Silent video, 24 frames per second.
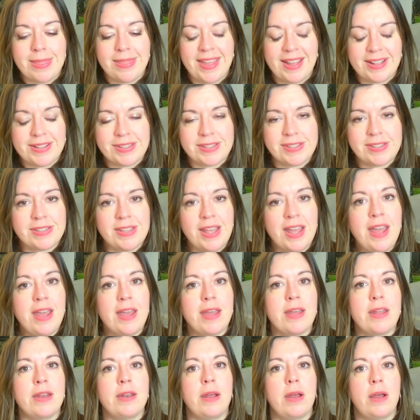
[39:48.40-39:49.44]
That
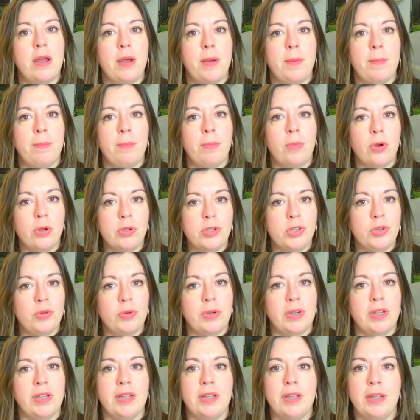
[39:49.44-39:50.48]
said,
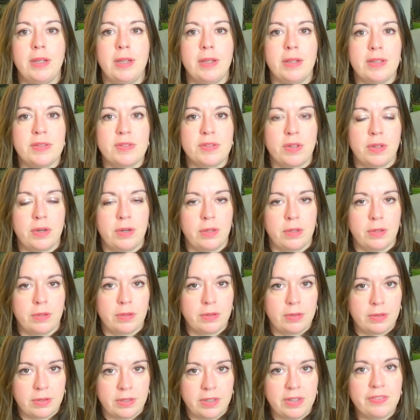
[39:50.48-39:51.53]
Mercury is going
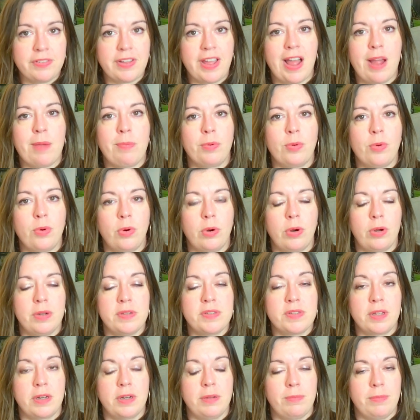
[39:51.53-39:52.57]
to leave
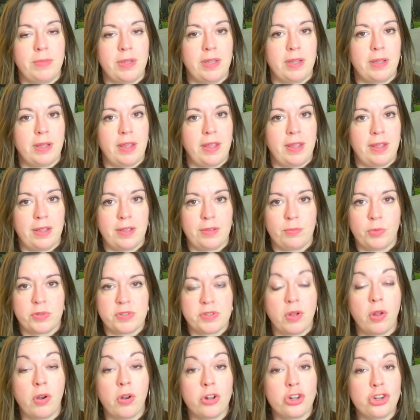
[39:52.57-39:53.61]
Capricorn. It's going to make a
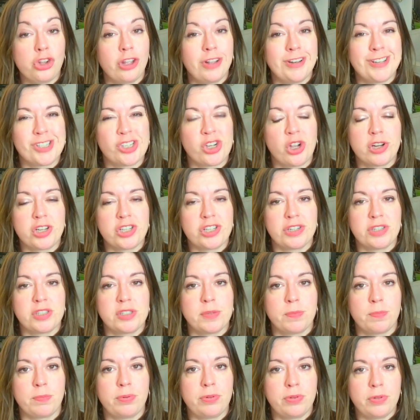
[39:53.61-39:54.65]
what's called a conjunction
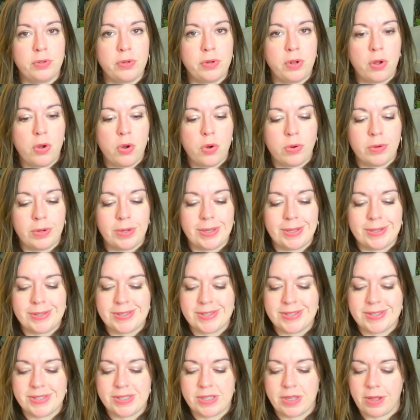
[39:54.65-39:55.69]
to Pluto.
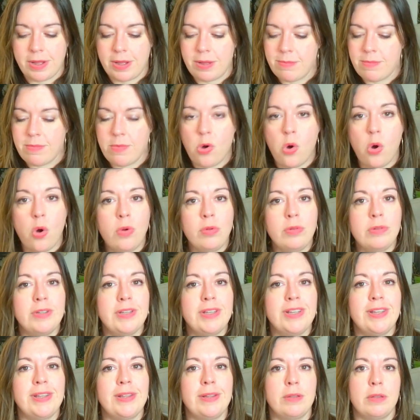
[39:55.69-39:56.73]
It's
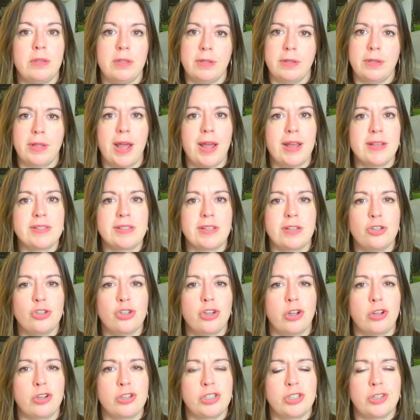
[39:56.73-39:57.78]
only the last
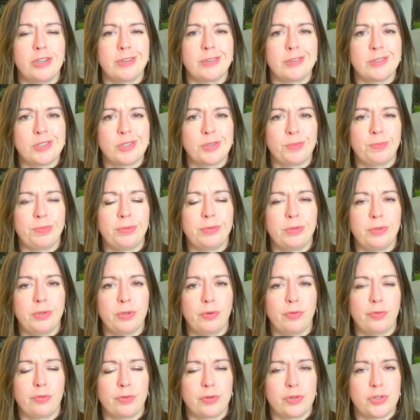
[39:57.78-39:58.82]
conjunction to
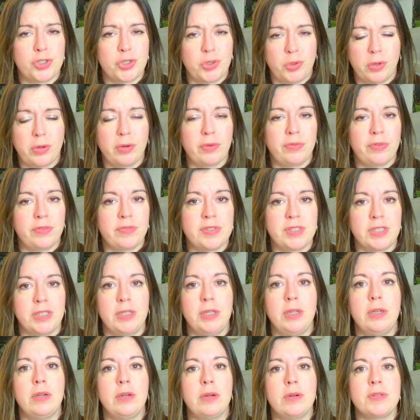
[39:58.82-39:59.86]
Pluto for 250
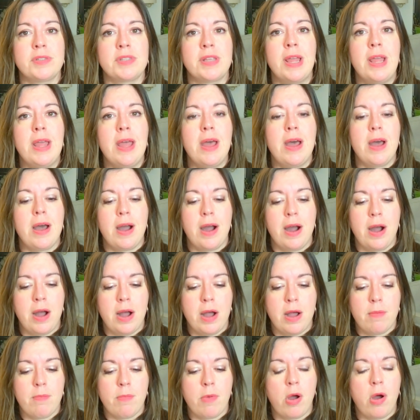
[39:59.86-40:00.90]
years
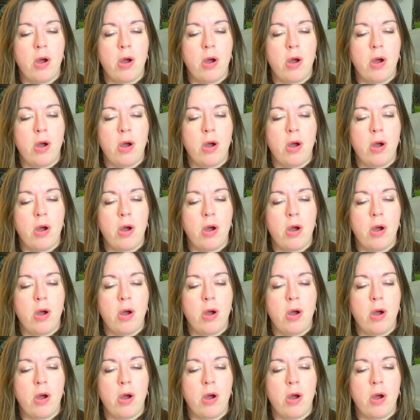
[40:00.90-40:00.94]
on